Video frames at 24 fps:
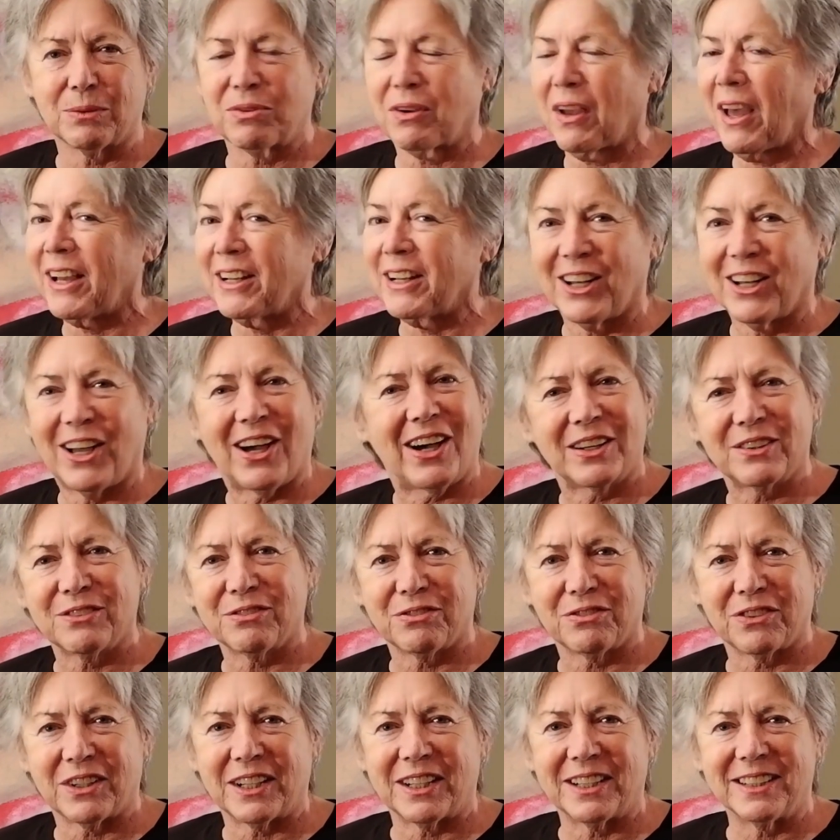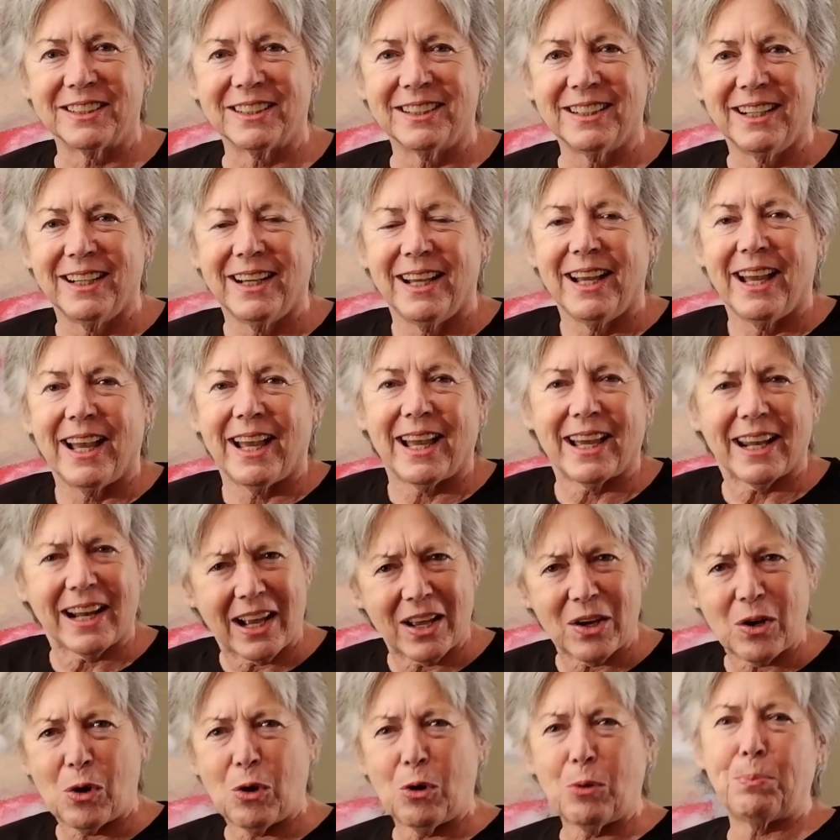We've a lot of fun, and
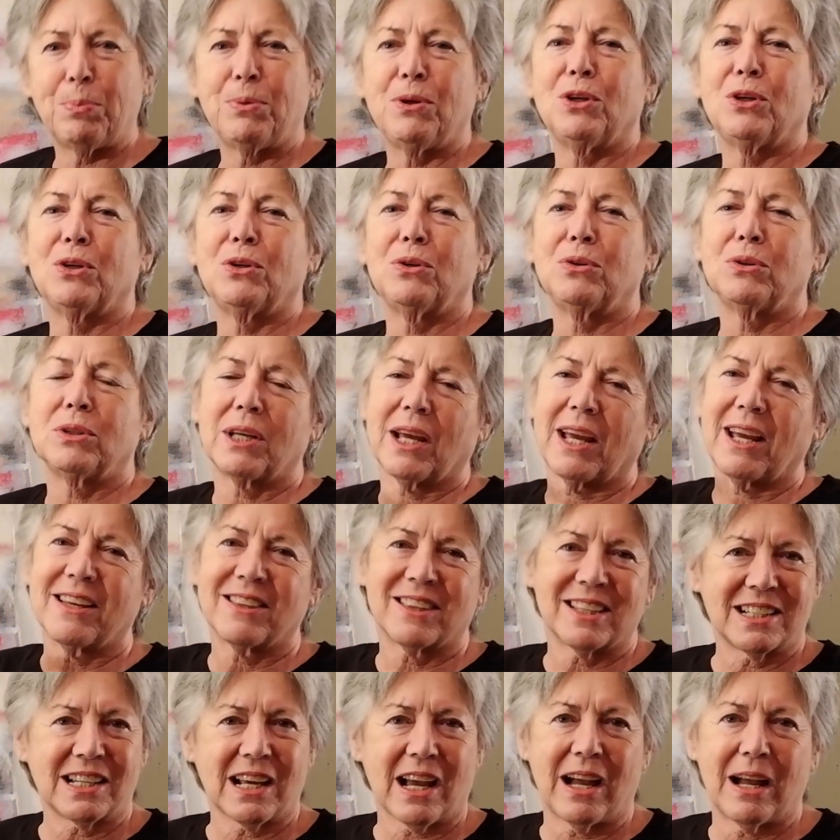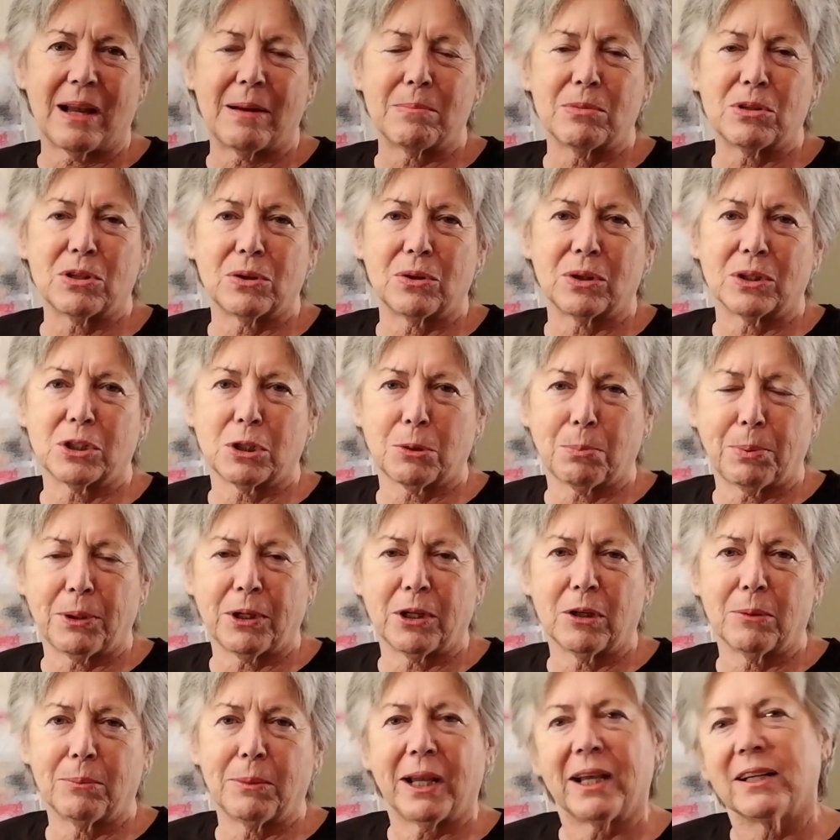I hope you take the time to
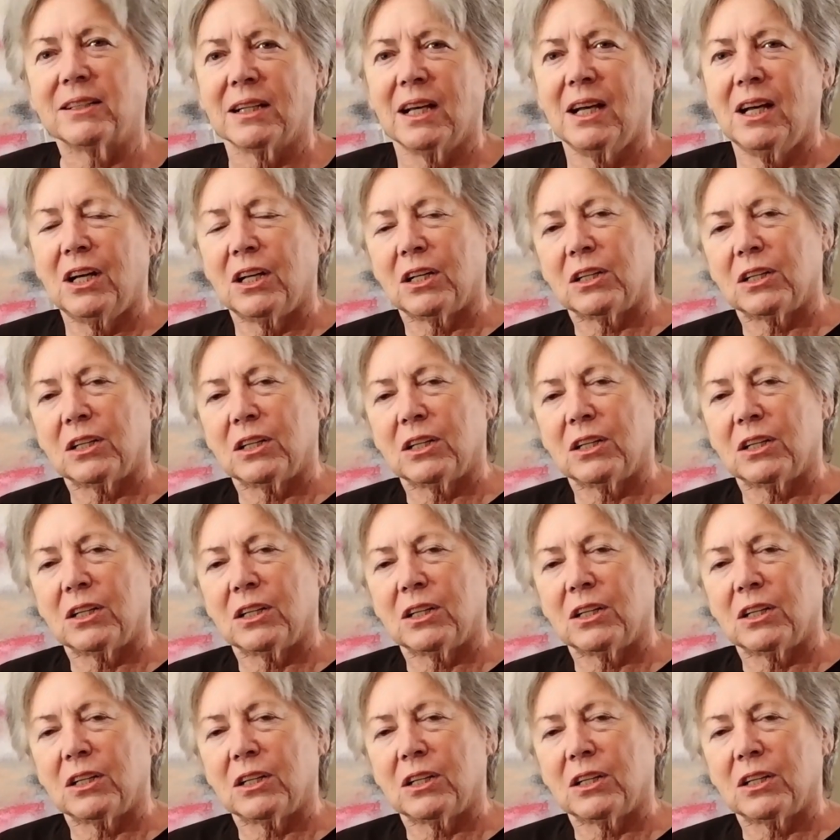experiment.